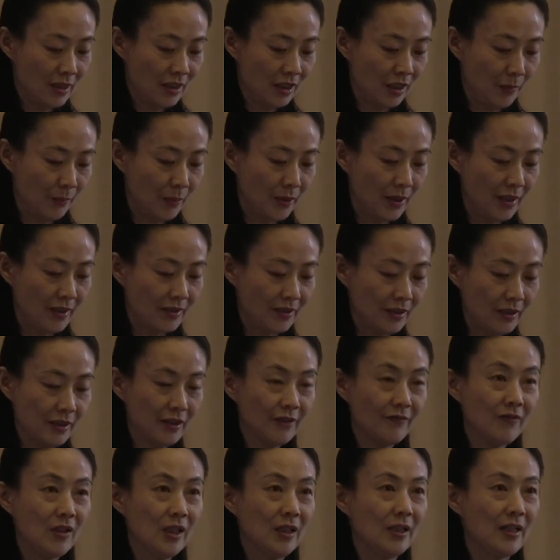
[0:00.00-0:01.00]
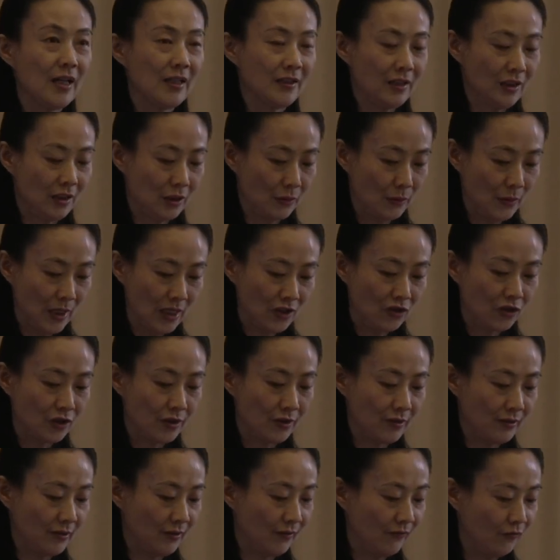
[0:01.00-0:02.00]
in preserving and
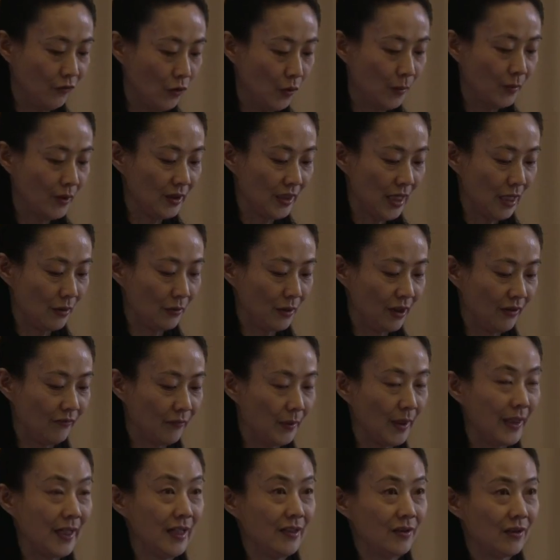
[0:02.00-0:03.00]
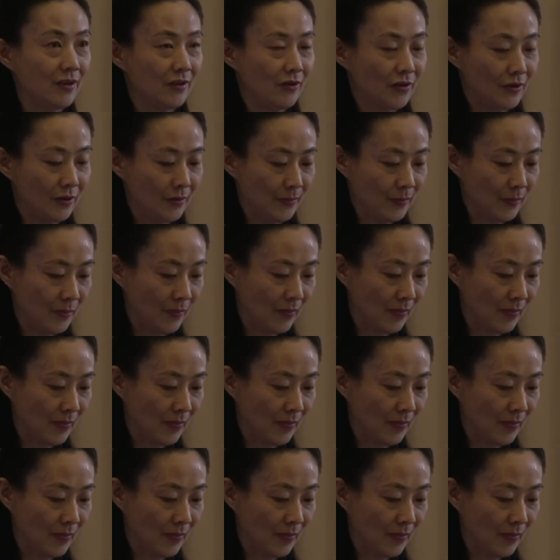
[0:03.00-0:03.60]
enriching formal narrative poetics.